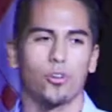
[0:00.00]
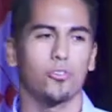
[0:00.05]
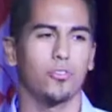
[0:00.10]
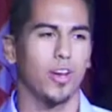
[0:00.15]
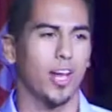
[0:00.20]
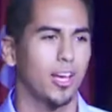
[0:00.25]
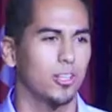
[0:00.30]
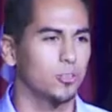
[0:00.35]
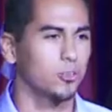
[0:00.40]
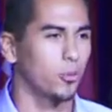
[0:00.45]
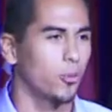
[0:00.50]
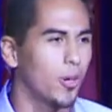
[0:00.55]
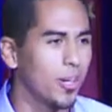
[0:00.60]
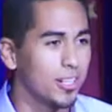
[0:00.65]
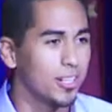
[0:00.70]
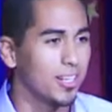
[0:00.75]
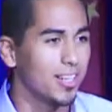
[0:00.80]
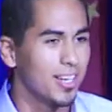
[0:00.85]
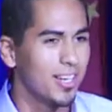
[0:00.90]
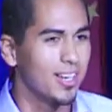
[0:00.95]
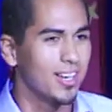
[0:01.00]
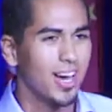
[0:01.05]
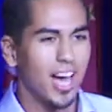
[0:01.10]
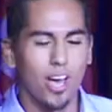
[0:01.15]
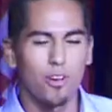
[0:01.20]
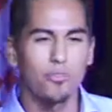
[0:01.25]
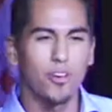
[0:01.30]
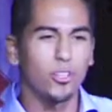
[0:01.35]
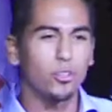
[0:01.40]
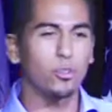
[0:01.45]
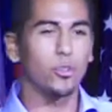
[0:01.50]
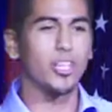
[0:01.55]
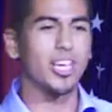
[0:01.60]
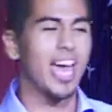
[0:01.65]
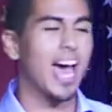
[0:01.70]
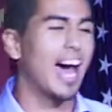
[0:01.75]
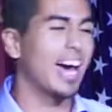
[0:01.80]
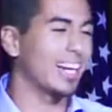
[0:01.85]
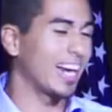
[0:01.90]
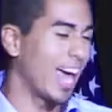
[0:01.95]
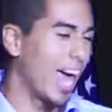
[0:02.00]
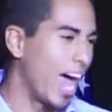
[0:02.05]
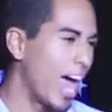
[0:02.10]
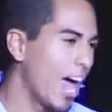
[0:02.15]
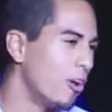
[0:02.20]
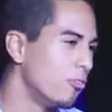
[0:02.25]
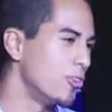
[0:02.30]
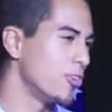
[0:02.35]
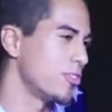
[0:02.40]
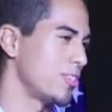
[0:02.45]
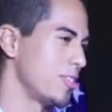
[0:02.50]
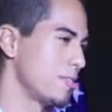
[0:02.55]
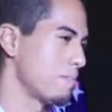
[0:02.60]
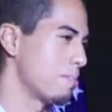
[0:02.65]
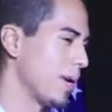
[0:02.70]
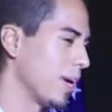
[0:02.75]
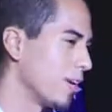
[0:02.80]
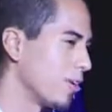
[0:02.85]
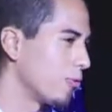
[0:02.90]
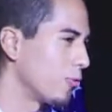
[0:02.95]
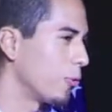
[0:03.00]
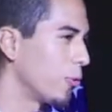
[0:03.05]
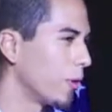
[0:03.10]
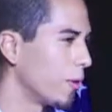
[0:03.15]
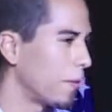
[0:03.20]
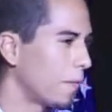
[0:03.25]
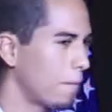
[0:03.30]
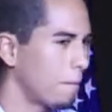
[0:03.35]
financial aid, I eventually had everything paid for.